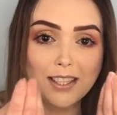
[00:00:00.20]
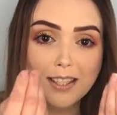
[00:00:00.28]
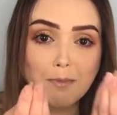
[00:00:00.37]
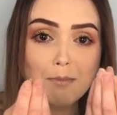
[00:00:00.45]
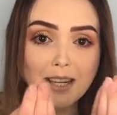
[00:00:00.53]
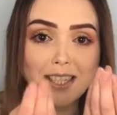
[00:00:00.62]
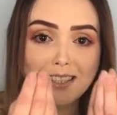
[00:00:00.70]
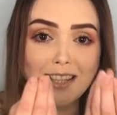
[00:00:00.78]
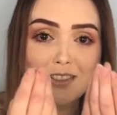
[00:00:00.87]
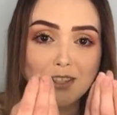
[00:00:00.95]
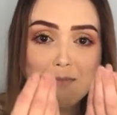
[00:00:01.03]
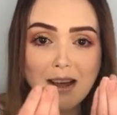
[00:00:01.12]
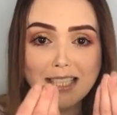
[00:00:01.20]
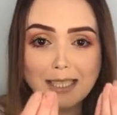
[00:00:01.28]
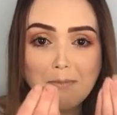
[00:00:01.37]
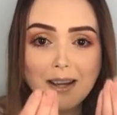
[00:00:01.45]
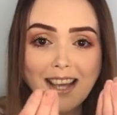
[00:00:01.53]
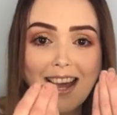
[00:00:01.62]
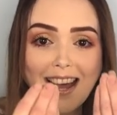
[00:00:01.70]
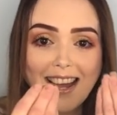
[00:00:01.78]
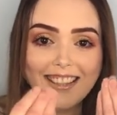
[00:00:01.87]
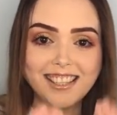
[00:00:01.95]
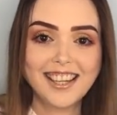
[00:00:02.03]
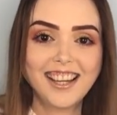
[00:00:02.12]
Somebody touching my
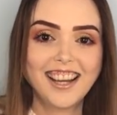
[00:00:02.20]
spaghetti.